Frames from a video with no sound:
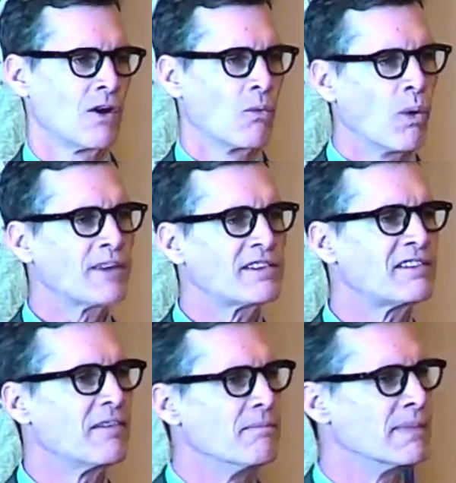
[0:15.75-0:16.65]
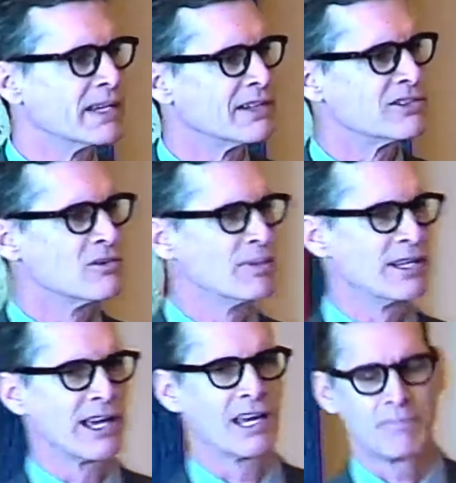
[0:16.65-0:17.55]
What does it mean to
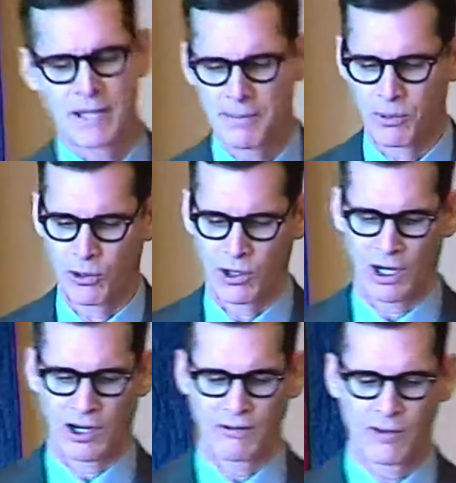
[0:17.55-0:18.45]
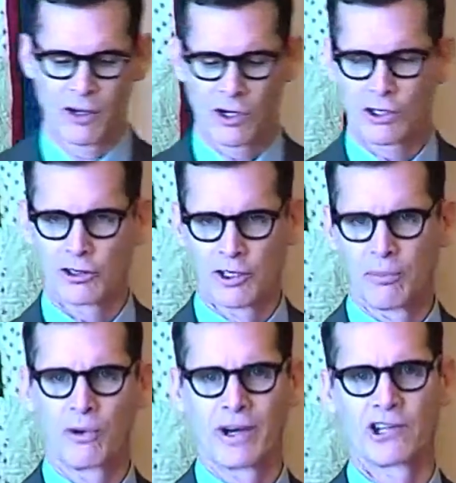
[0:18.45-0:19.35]
be a people of
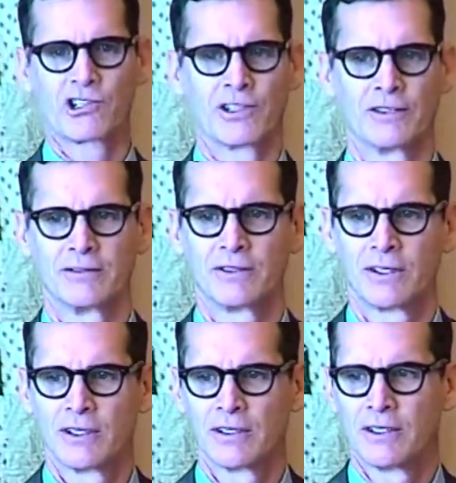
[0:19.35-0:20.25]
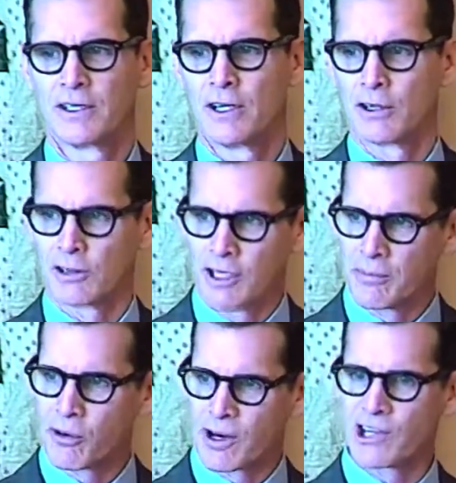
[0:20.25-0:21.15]
liberation?
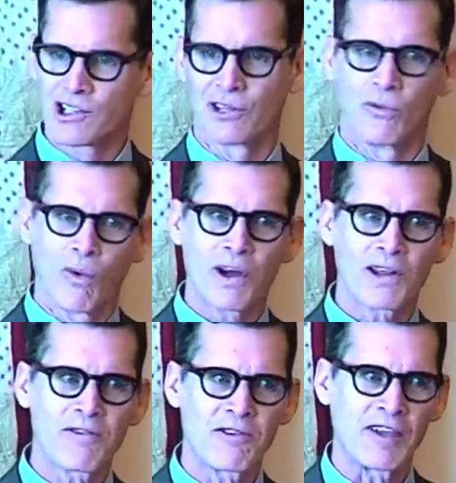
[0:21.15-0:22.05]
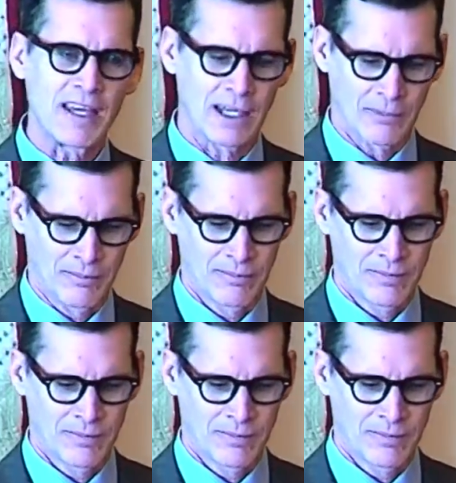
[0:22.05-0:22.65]
Liberation, what a theme.